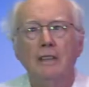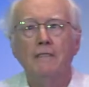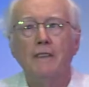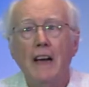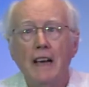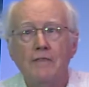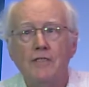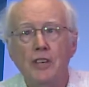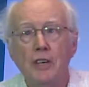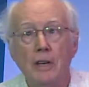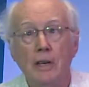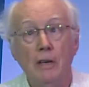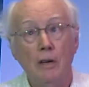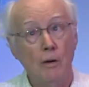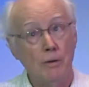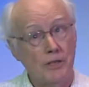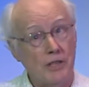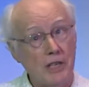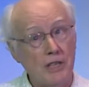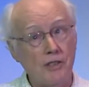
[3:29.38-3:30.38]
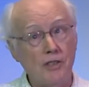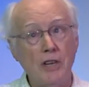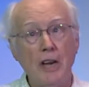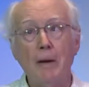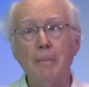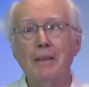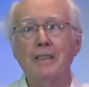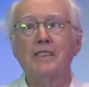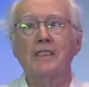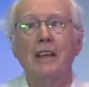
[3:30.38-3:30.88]
5G, oh, 6G,
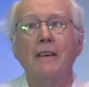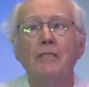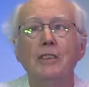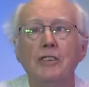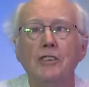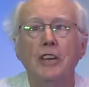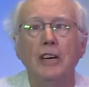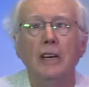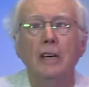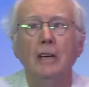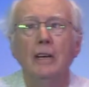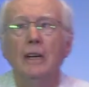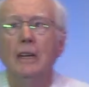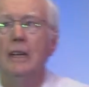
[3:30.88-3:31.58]
how about 7G?